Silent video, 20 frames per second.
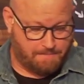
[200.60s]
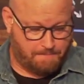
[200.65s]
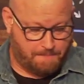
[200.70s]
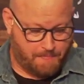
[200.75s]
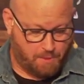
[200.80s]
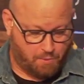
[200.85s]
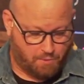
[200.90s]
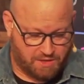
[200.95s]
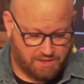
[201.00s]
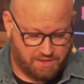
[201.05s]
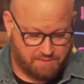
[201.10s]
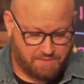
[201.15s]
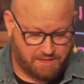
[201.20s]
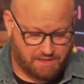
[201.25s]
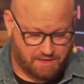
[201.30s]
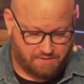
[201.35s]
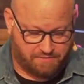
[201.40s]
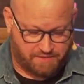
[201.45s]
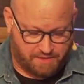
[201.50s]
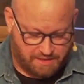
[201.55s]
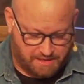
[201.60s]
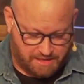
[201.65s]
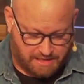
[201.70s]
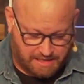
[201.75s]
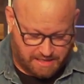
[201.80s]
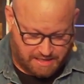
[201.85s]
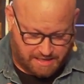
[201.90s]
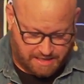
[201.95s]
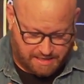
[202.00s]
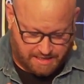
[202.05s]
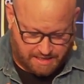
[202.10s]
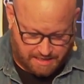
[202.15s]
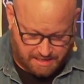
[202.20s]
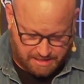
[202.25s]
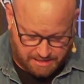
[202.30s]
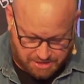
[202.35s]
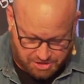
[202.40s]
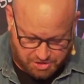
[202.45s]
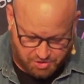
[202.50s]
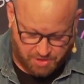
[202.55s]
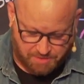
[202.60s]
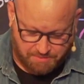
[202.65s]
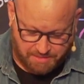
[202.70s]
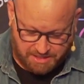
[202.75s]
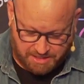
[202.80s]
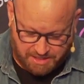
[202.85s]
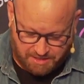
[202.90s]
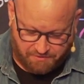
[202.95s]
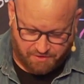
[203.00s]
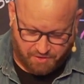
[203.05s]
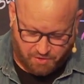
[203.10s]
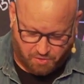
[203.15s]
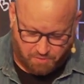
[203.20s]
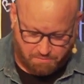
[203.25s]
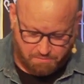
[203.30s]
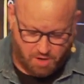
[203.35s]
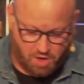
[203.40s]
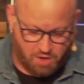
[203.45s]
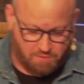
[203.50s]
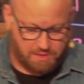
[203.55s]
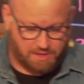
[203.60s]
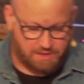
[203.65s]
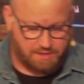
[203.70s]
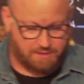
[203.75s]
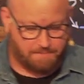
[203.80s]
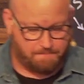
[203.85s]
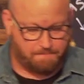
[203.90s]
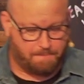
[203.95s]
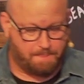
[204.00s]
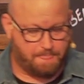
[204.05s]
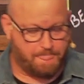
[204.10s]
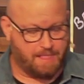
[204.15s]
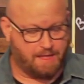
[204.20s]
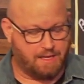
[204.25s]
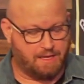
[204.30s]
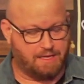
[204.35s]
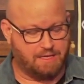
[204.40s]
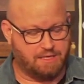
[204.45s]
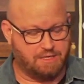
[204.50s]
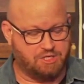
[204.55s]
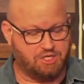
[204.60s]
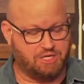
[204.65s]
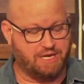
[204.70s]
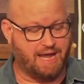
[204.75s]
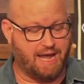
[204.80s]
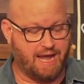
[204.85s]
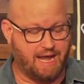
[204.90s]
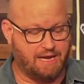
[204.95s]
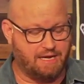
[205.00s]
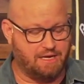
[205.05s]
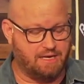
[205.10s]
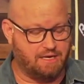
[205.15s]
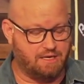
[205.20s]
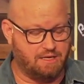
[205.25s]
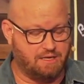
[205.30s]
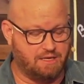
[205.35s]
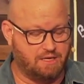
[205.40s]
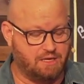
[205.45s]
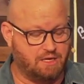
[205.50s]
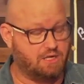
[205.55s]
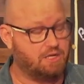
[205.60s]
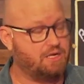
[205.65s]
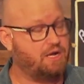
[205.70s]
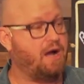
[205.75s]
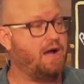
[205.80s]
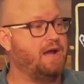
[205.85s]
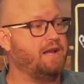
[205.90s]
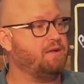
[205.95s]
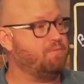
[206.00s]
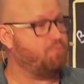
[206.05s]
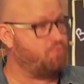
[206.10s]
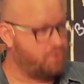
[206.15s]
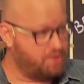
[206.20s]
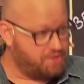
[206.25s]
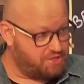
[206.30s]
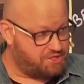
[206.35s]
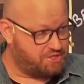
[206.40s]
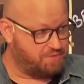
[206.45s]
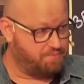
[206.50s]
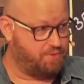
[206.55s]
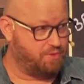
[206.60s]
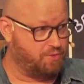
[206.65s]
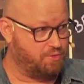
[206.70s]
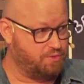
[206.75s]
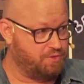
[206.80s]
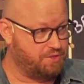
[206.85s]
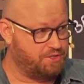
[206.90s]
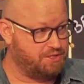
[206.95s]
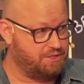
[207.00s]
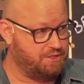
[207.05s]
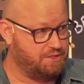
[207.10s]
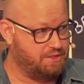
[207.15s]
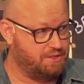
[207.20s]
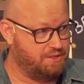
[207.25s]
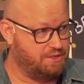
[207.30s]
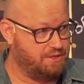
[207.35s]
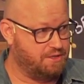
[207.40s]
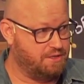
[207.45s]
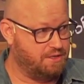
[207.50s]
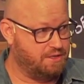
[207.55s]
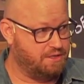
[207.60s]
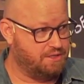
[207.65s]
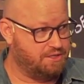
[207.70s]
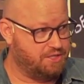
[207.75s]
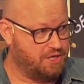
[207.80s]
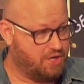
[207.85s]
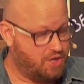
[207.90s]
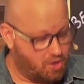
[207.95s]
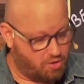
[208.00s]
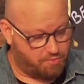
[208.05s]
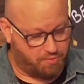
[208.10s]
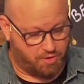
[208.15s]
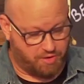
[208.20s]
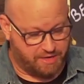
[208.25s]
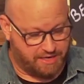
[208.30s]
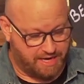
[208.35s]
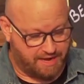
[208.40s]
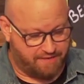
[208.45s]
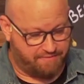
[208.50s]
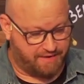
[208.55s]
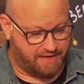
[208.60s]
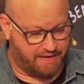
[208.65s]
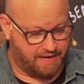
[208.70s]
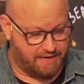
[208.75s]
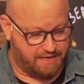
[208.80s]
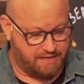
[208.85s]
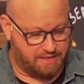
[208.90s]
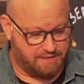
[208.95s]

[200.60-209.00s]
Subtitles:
Well, in the middle of an extremely difficult moment, she had guiding principles to help her navigate.